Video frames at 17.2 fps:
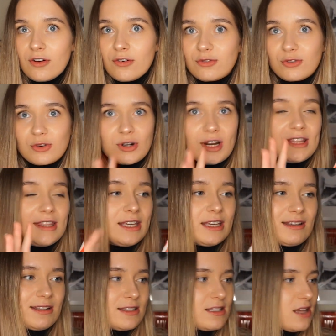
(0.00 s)
for I
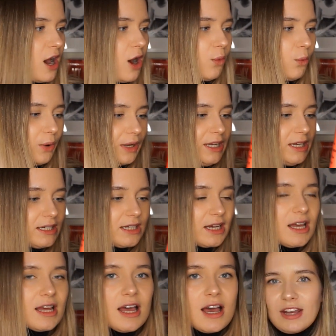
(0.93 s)
think it's a week.
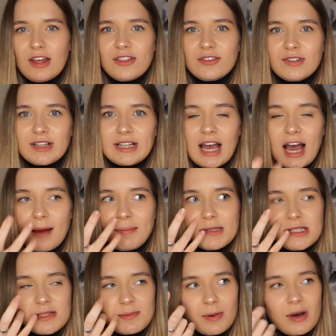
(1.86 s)
Nothing really
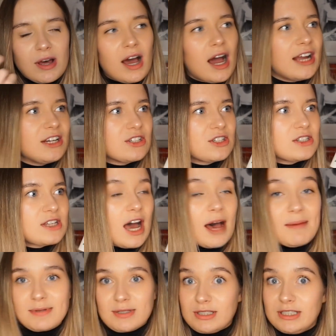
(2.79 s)
happens, but I just
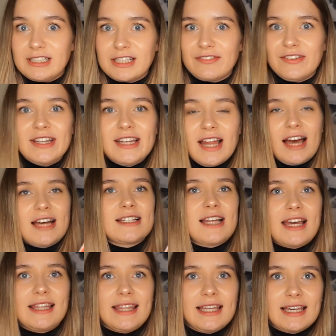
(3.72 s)
absolutely love it, and
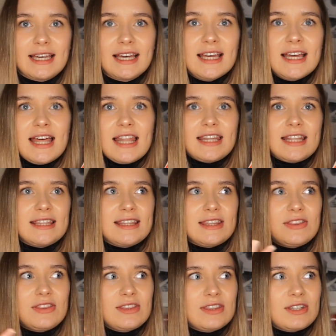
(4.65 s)
I think that
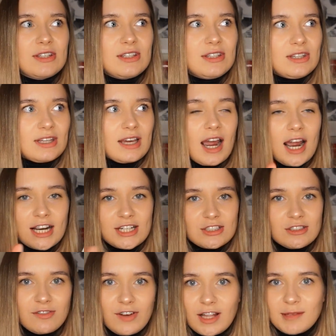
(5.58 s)
the
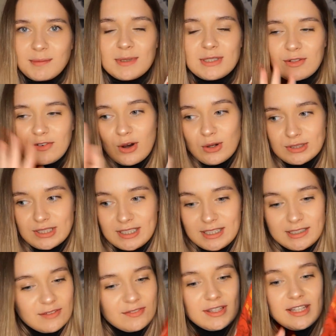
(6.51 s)
character development of Holden
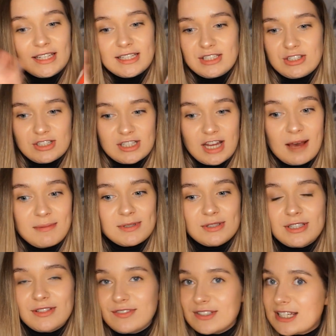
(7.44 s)
and everything is just
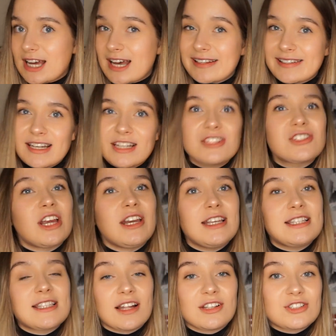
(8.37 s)
absolutely fantastic.
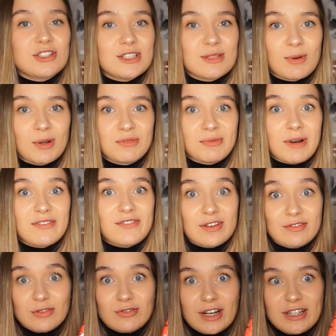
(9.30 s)
J.D. Salinger is one of my
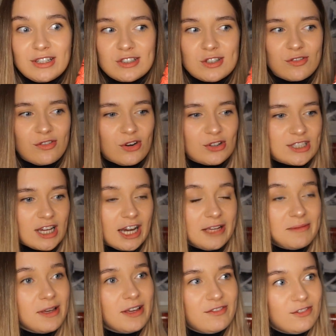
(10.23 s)
favourite writers of all
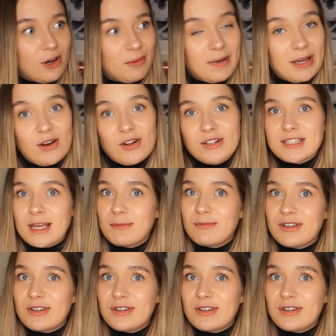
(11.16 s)
time, if not my all-time